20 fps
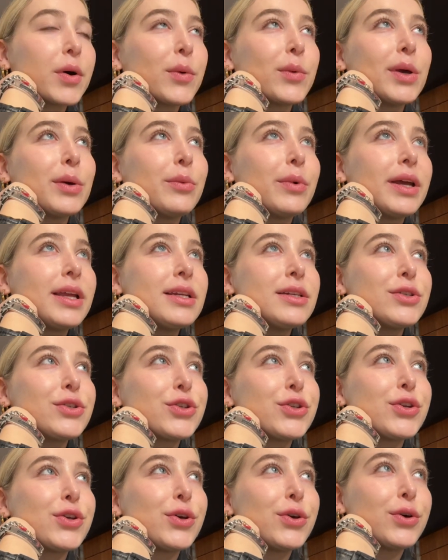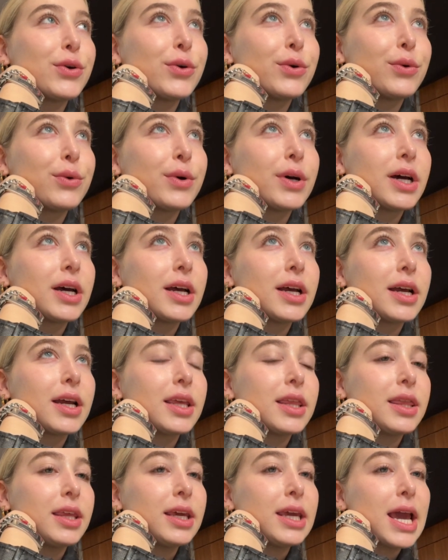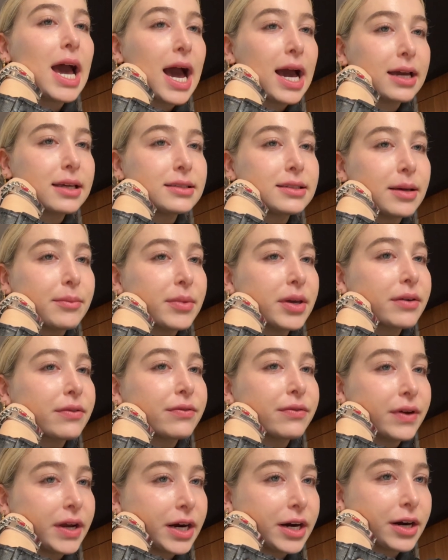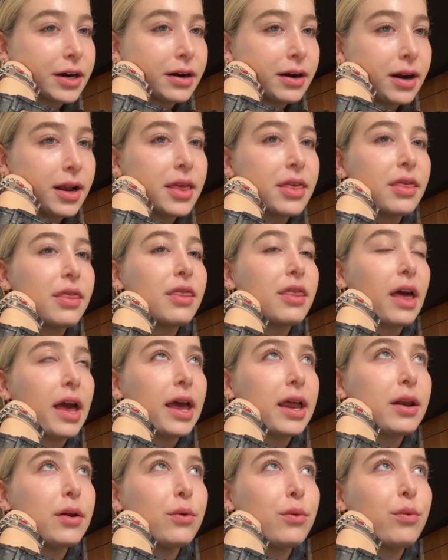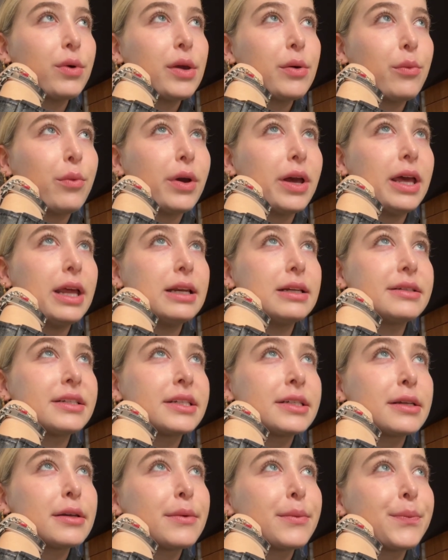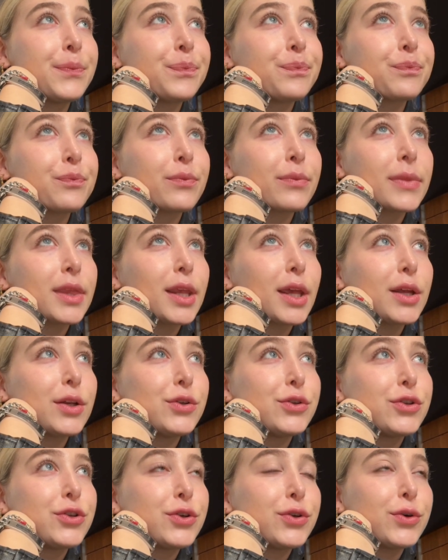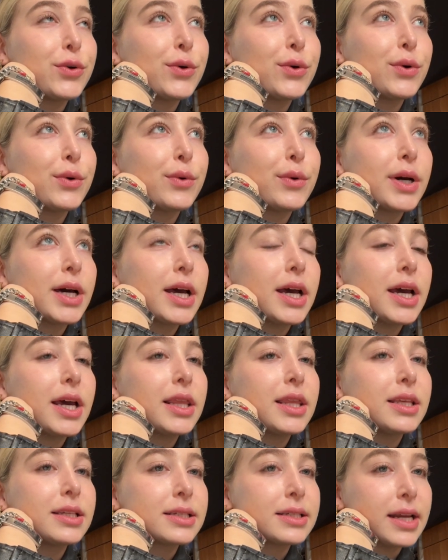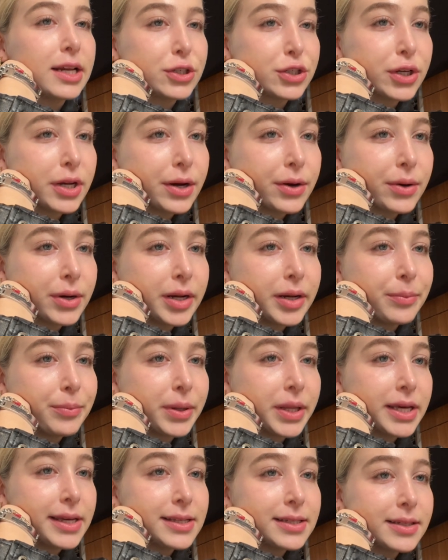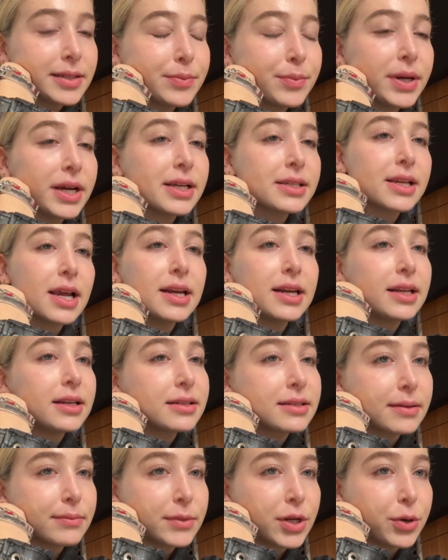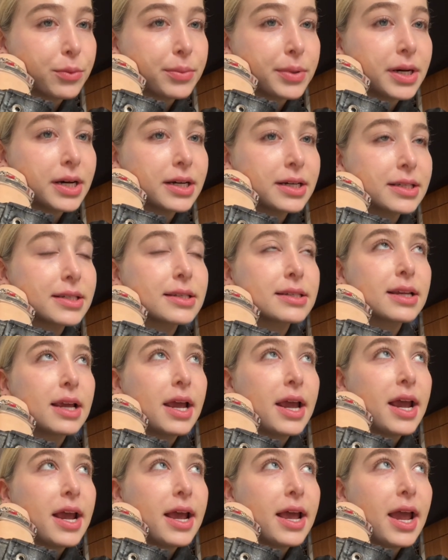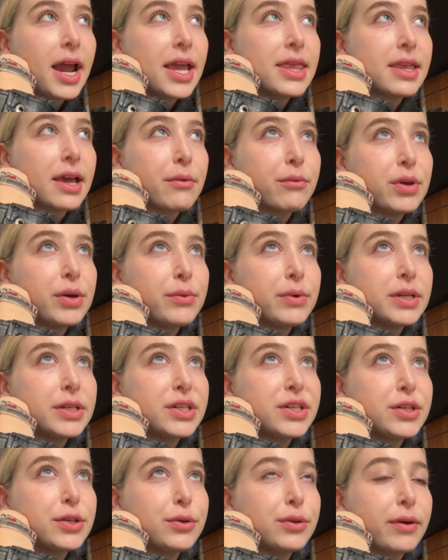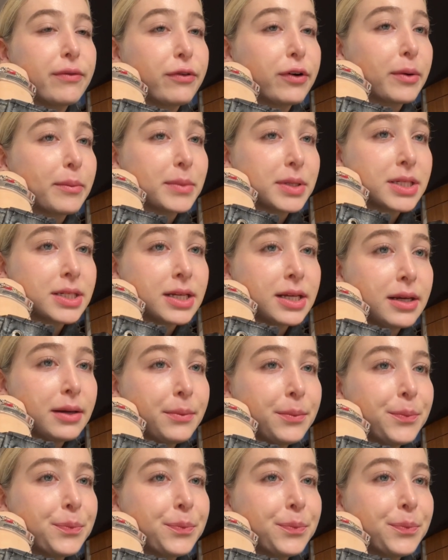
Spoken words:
We went to the academic fair, then we went to the stationery place because I needed some notebooks. And then we went to the pharmacy.